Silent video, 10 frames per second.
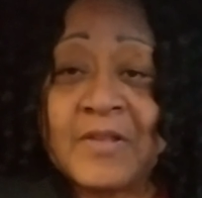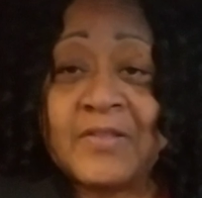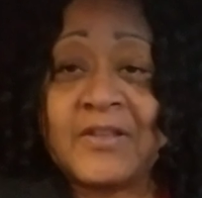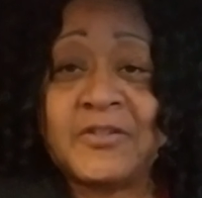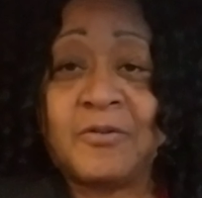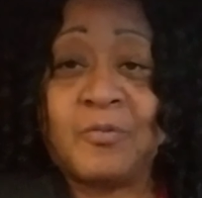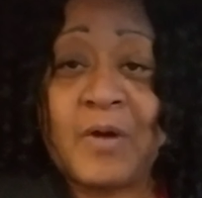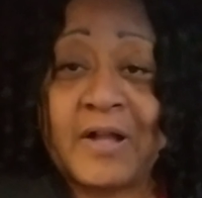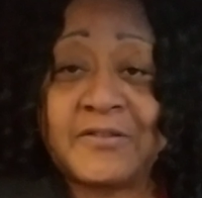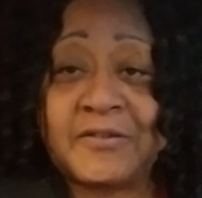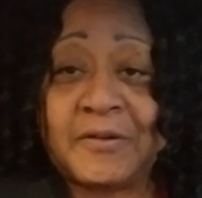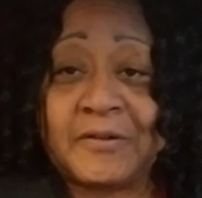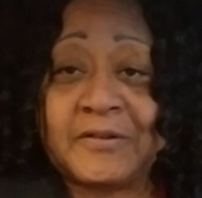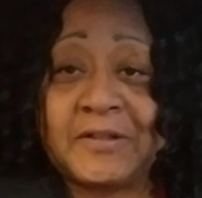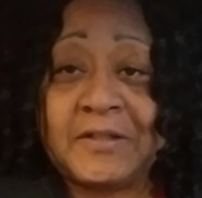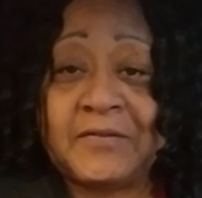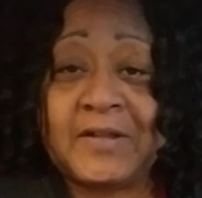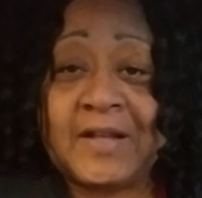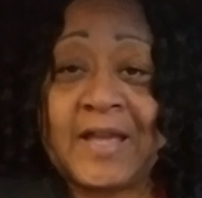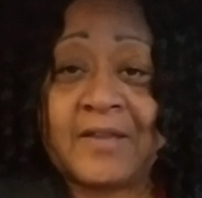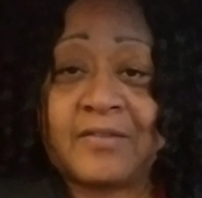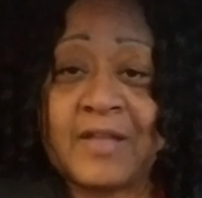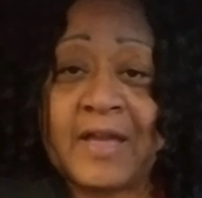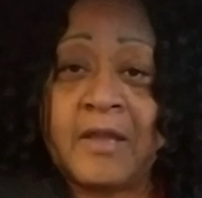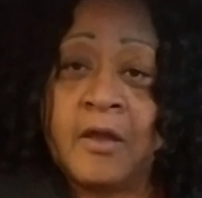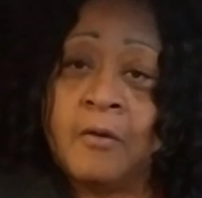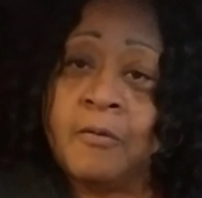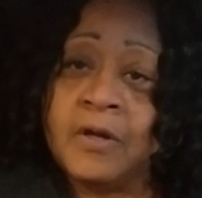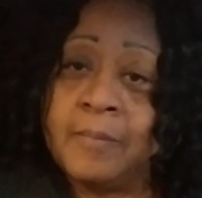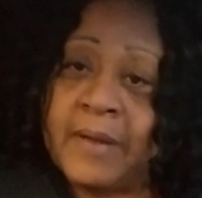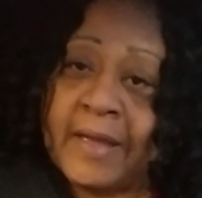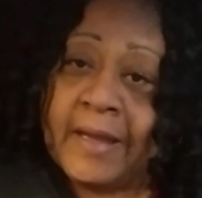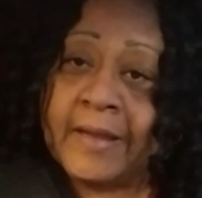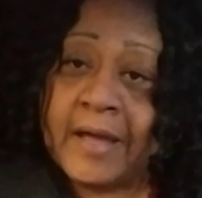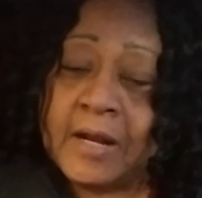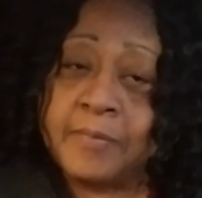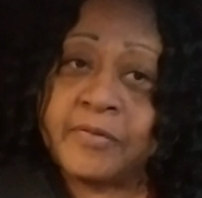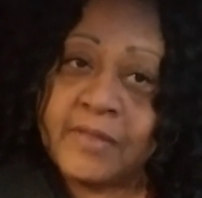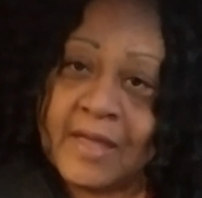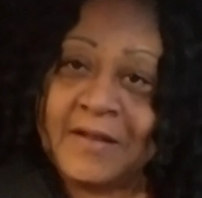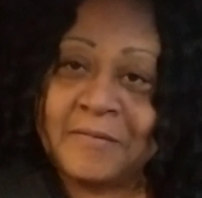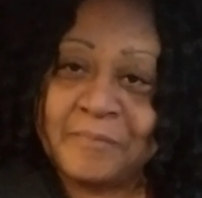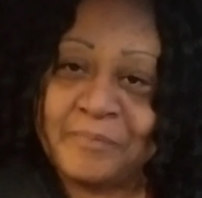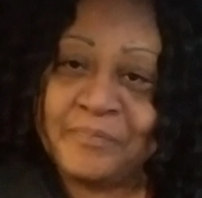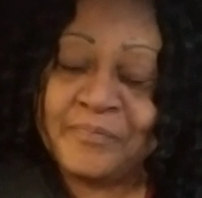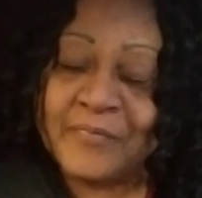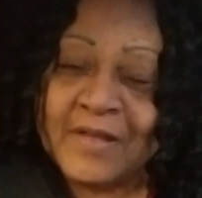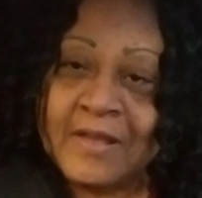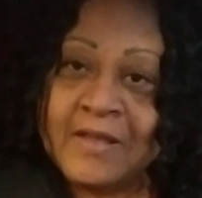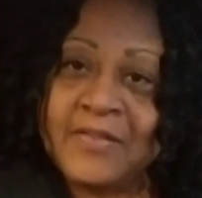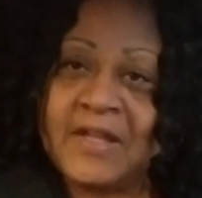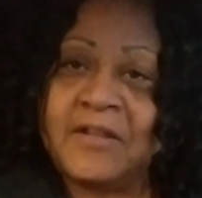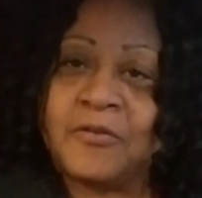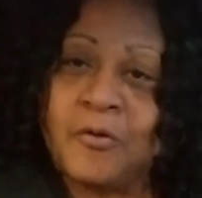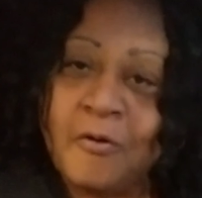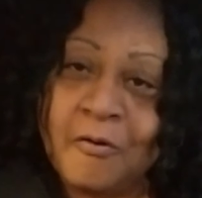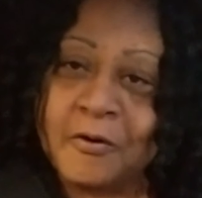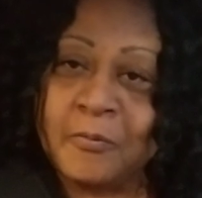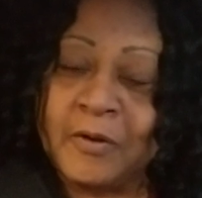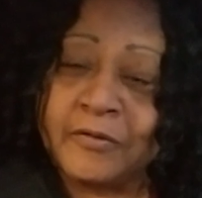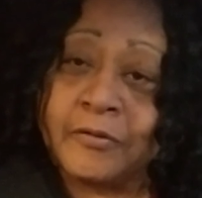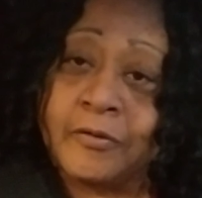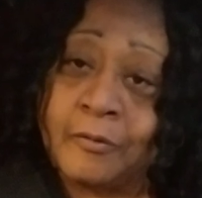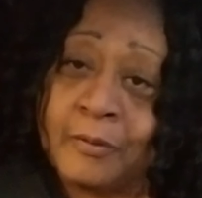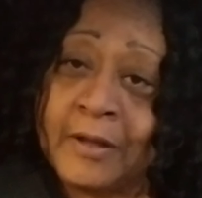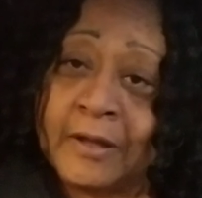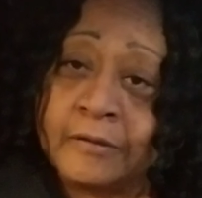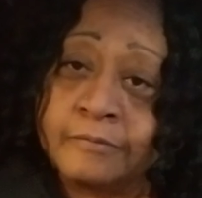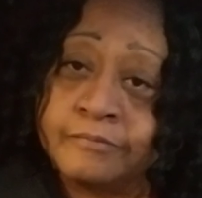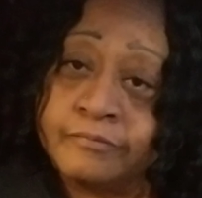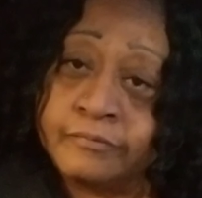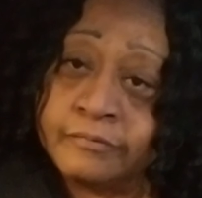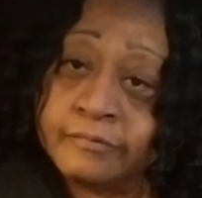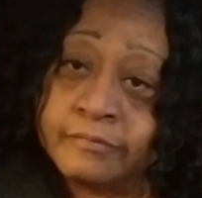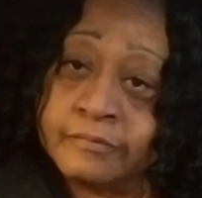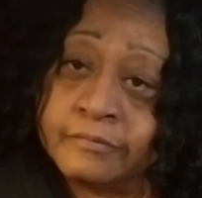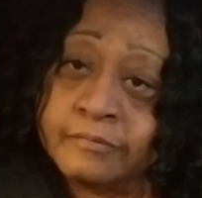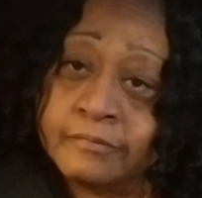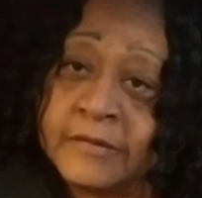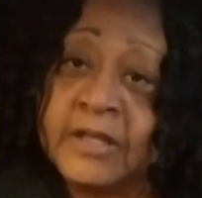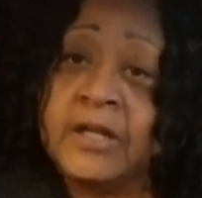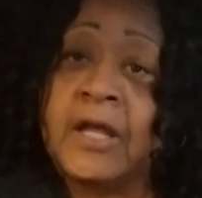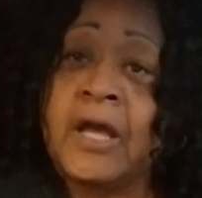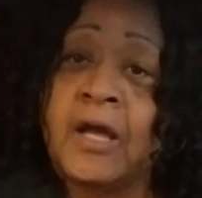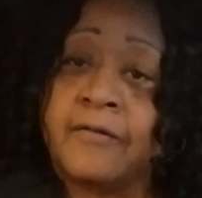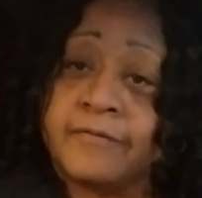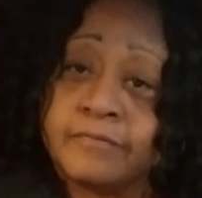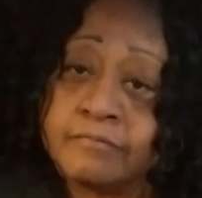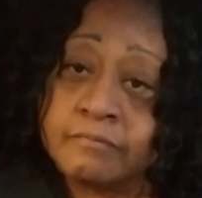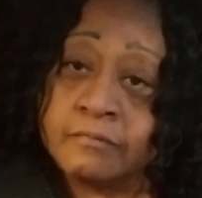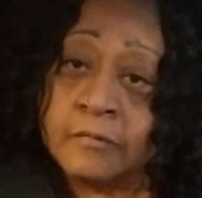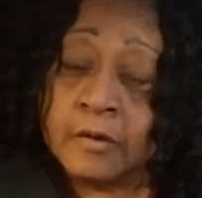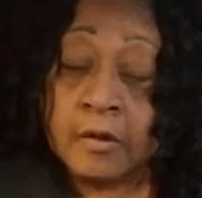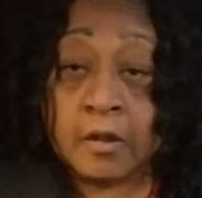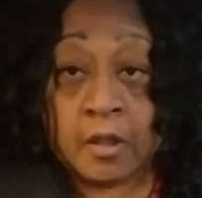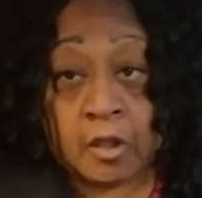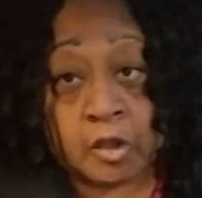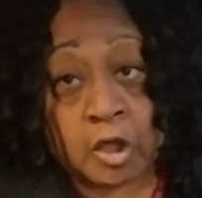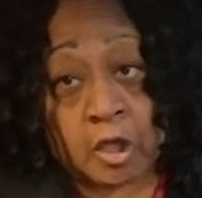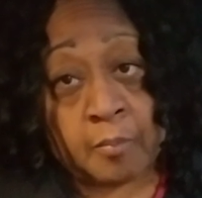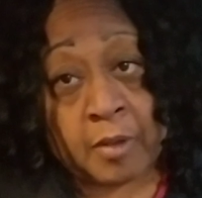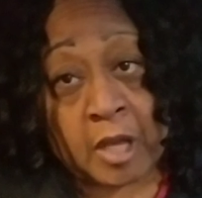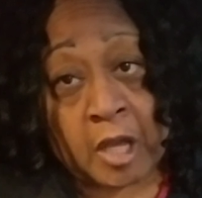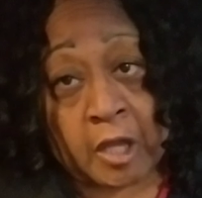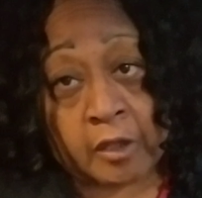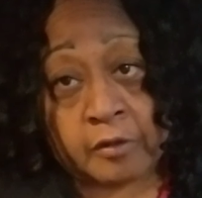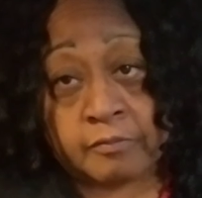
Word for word: that she was watching on TV last night when a man got upset that his order wasn't correct. He left and came back